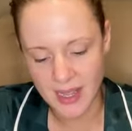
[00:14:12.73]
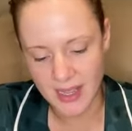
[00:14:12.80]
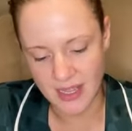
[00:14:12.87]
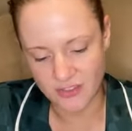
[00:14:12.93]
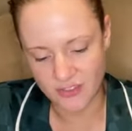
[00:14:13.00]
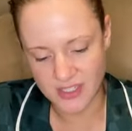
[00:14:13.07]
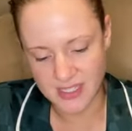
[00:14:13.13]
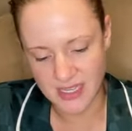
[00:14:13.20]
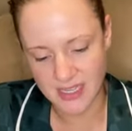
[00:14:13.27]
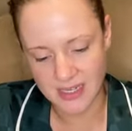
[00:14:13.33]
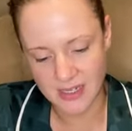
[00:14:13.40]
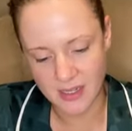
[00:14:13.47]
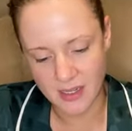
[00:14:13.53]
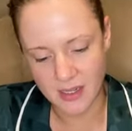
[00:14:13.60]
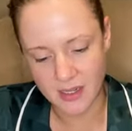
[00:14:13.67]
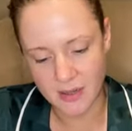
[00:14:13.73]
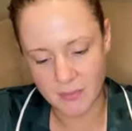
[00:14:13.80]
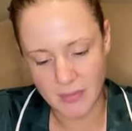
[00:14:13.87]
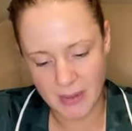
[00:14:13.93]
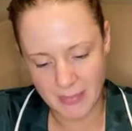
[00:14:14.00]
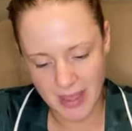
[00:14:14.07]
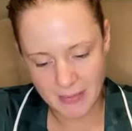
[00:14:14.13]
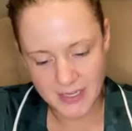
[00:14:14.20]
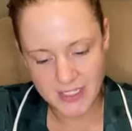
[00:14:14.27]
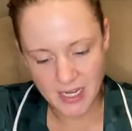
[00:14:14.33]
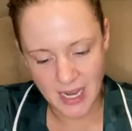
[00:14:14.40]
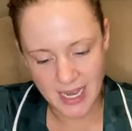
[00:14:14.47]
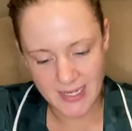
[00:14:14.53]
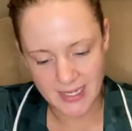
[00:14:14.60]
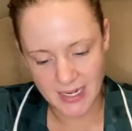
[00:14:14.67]
And she said, my baby
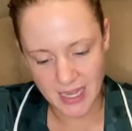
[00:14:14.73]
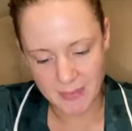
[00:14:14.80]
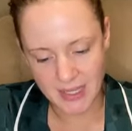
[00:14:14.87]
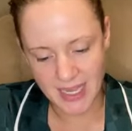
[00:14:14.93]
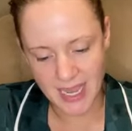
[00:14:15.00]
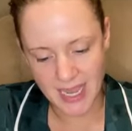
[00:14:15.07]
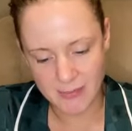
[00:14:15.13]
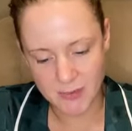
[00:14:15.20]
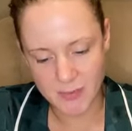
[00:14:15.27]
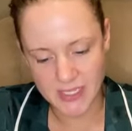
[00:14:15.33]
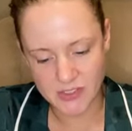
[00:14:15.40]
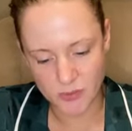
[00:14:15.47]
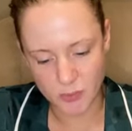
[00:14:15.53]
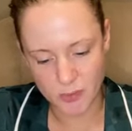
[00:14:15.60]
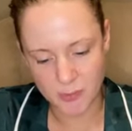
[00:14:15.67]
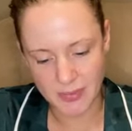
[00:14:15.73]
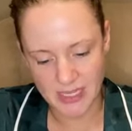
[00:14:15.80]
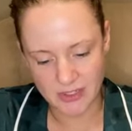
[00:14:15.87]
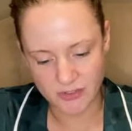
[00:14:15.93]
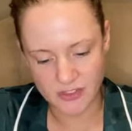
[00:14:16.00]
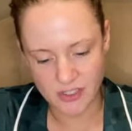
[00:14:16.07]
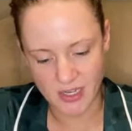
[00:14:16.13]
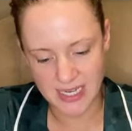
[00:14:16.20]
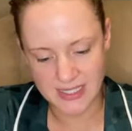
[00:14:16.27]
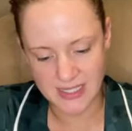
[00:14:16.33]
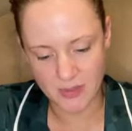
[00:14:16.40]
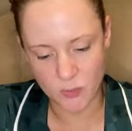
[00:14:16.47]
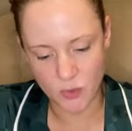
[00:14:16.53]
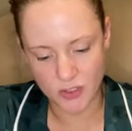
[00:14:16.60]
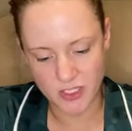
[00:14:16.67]
died and I became a miserable bitch, so he
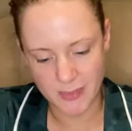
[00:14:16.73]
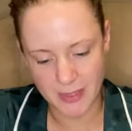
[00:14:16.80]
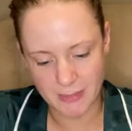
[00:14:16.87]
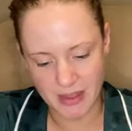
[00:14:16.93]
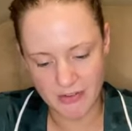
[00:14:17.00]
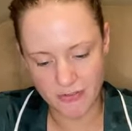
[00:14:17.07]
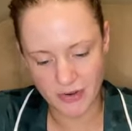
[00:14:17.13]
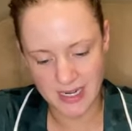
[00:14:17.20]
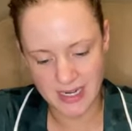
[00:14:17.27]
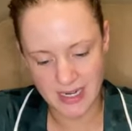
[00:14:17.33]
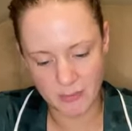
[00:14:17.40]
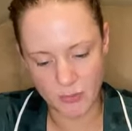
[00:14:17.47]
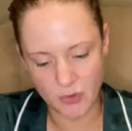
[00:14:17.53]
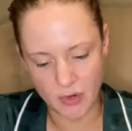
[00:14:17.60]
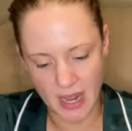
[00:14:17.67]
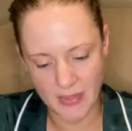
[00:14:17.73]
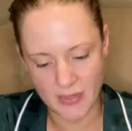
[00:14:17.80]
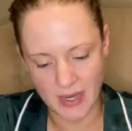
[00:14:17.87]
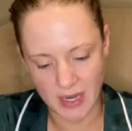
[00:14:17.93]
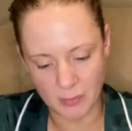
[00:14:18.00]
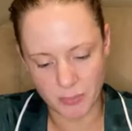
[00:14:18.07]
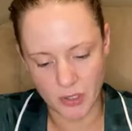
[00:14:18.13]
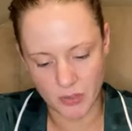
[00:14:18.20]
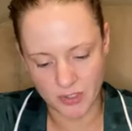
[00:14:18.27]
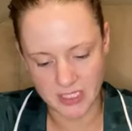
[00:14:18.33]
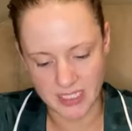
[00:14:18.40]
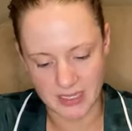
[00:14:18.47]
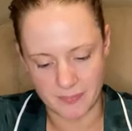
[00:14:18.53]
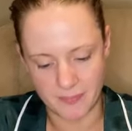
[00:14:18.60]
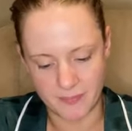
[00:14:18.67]
didn't want to be my friend anymore, and then I blocked
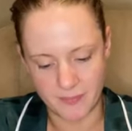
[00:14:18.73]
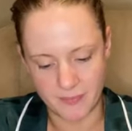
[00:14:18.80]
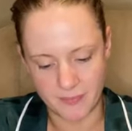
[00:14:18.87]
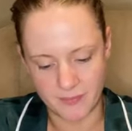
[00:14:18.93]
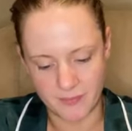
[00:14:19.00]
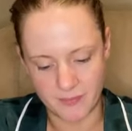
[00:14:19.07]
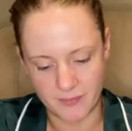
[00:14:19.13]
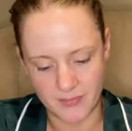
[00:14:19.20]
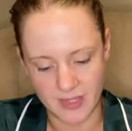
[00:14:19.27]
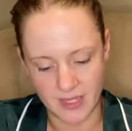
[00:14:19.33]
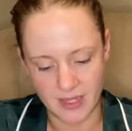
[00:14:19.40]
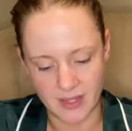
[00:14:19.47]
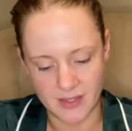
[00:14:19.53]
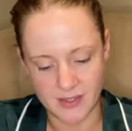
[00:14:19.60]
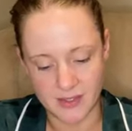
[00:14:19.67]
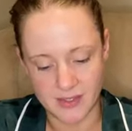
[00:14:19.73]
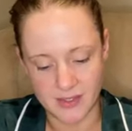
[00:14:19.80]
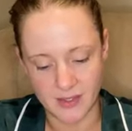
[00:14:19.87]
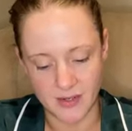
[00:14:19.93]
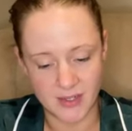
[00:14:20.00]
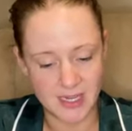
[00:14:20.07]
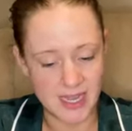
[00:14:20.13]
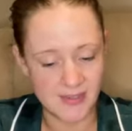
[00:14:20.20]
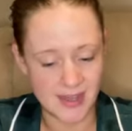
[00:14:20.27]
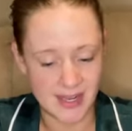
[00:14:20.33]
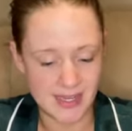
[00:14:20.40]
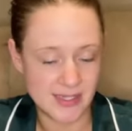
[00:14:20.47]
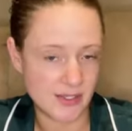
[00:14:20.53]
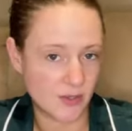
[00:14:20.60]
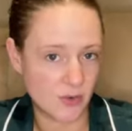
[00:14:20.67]
him. So yeah, that
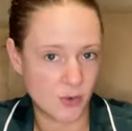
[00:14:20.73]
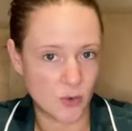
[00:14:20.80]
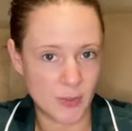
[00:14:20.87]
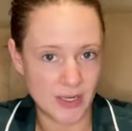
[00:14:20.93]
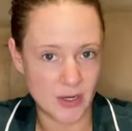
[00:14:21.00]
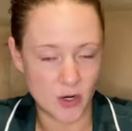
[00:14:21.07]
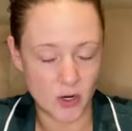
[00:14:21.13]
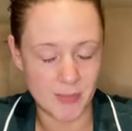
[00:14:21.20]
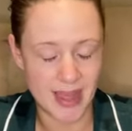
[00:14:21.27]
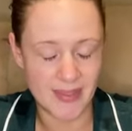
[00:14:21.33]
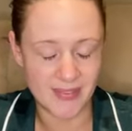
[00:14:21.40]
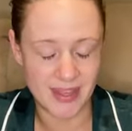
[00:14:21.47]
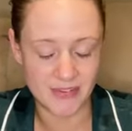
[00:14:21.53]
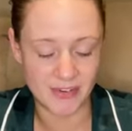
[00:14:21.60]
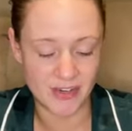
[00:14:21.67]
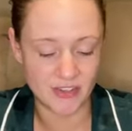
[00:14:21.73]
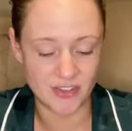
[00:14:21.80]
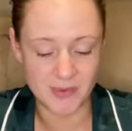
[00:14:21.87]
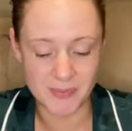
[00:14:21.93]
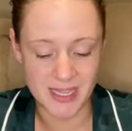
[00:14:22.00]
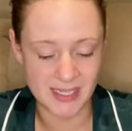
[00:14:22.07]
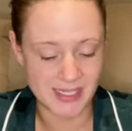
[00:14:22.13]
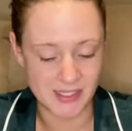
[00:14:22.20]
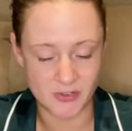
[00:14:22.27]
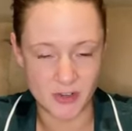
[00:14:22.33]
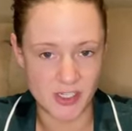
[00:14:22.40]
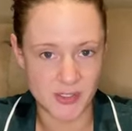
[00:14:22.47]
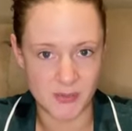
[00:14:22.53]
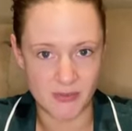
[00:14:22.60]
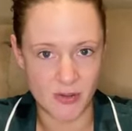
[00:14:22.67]
is all we know about that friendship. That is the
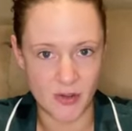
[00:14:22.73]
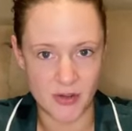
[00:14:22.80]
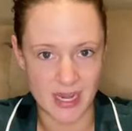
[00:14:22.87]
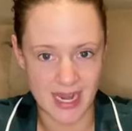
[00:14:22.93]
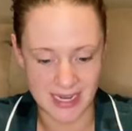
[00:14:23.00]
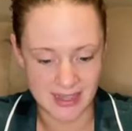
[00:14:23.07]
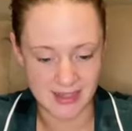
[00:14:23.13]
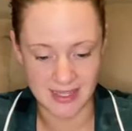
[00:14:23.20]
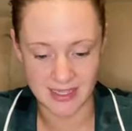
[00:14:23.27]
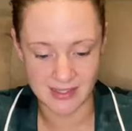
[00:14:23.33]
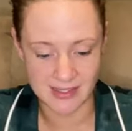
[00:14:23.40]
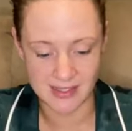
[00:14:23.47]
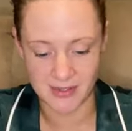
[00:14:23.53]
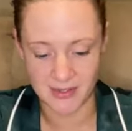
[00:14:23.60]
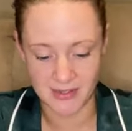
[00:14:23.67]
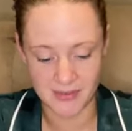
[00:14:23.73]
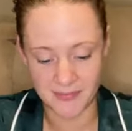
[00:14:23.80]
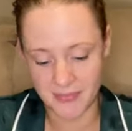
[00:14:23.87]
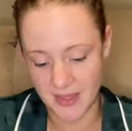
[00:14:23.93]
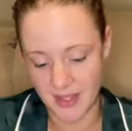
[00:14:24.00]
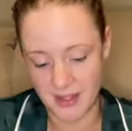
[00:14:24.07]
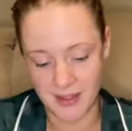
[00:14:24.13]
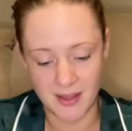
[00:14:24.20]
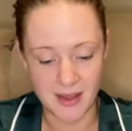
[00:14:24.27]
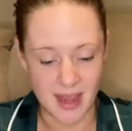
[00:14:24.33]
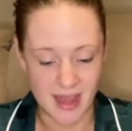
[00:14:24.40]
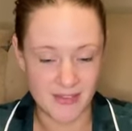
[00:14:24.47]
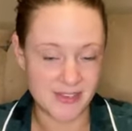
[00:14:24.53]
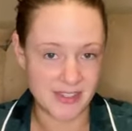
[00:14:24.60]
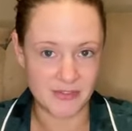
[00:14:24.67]
first we've heard anything. So
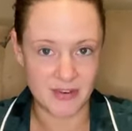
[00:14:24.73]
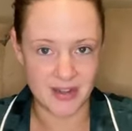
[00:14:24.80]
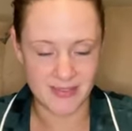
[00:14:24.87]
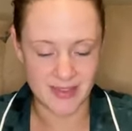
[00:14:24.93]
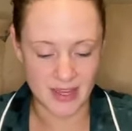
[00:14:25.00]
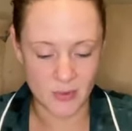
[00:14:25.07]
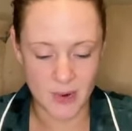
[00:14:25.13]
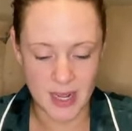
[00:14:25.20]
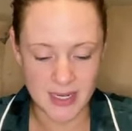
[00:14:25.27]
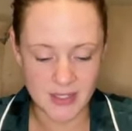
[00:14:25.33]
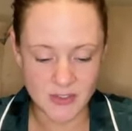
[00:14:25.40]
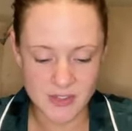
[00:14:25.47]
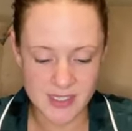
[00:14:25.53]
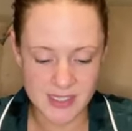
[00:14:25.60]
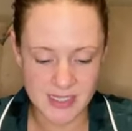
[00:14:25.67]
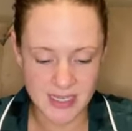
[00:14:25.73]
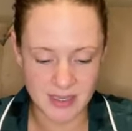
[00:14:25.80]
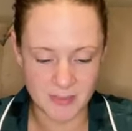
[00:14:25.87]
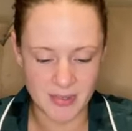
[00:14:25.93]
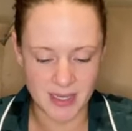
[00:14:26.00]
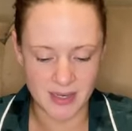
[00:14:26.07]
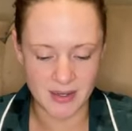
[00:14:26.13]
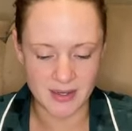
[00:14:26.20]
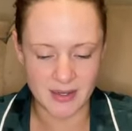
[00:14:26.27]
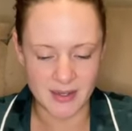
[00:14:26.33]
I did find that quite interesting, but